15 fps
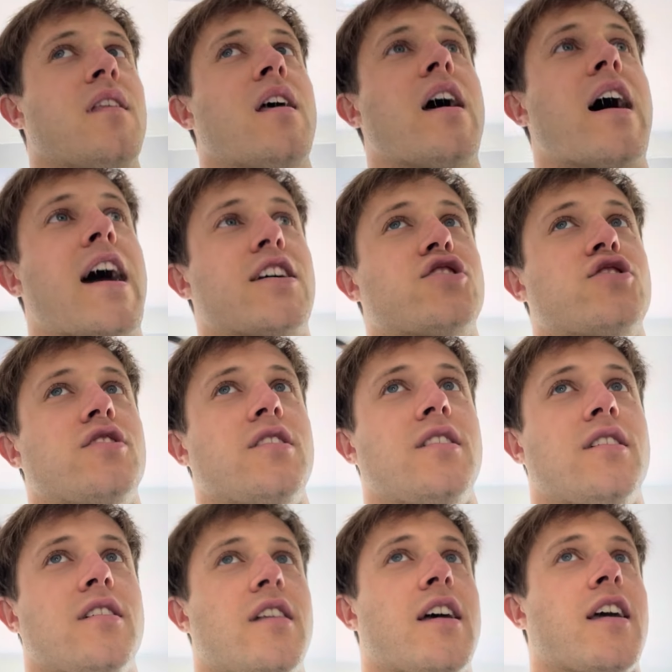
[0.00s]

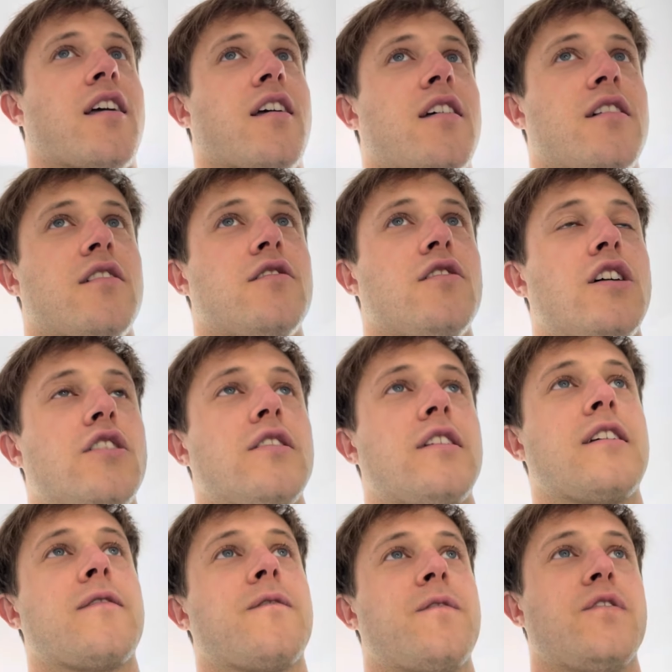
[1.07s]
actually like
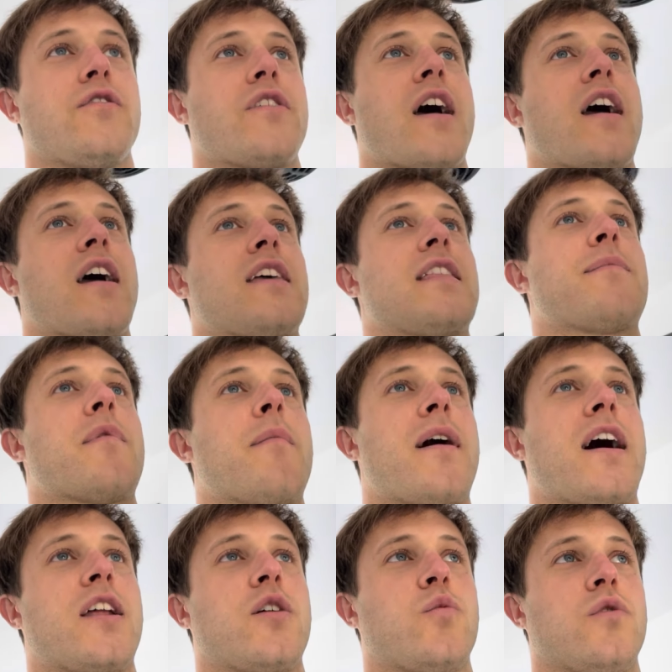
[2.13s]
literally feel that, and then my
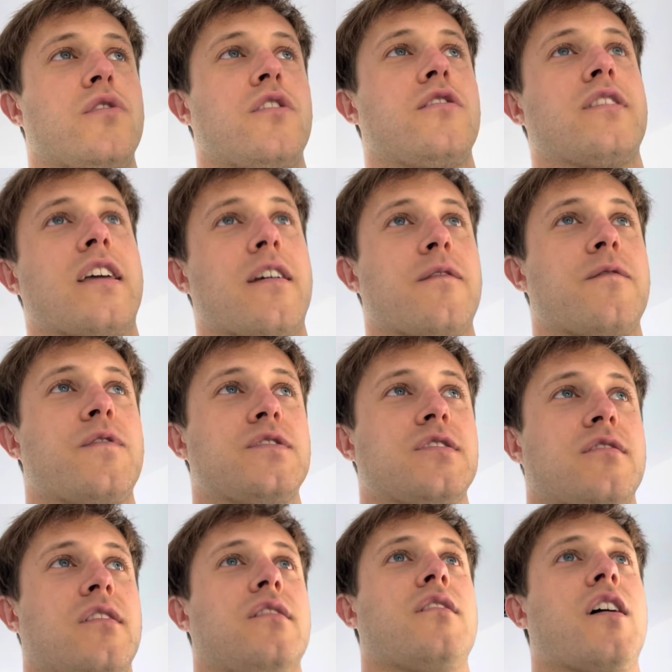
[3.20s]
body will literally get
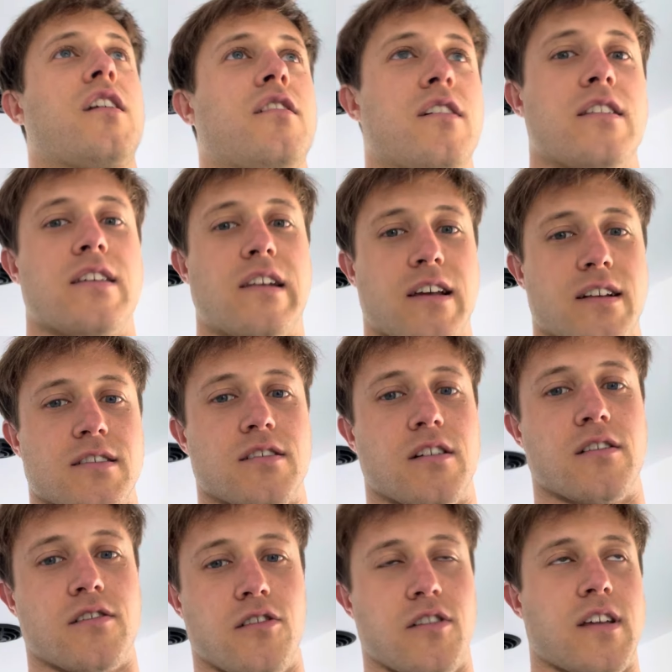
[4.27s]
physically lighter, and then I can
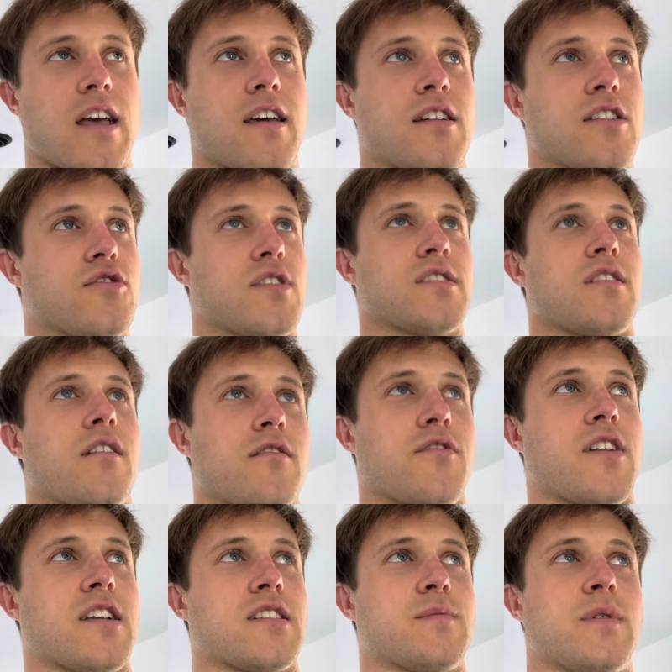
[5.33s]
start to look at and address other
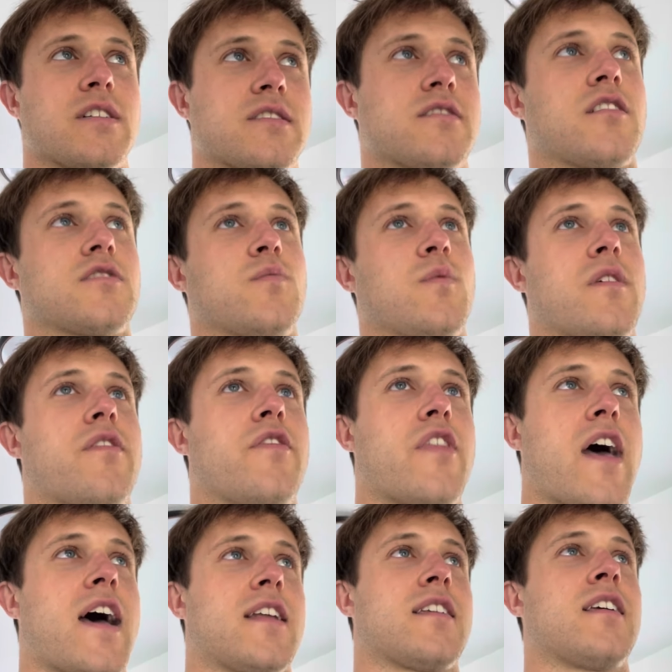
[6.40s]
things. But it starts with
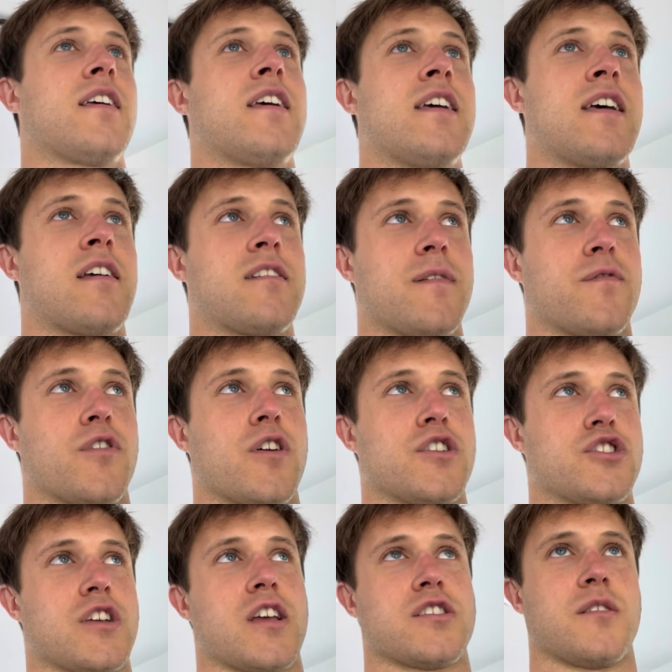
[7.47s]
that
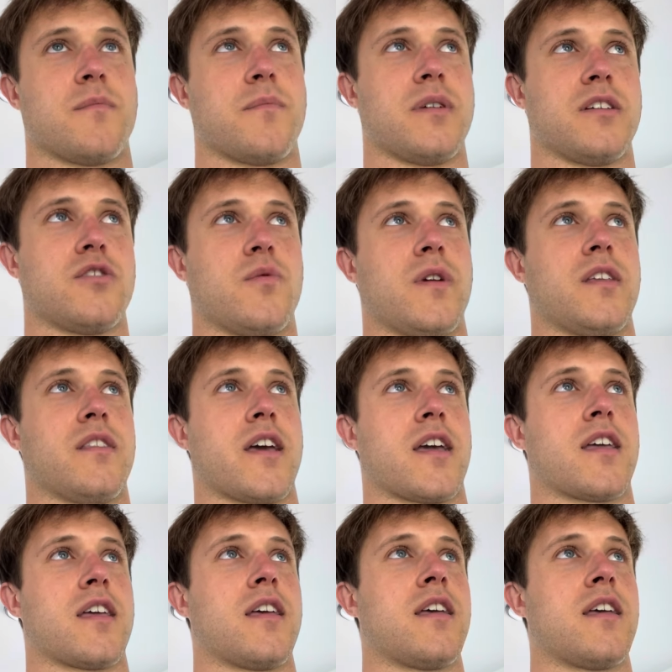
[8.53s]
differentiation between like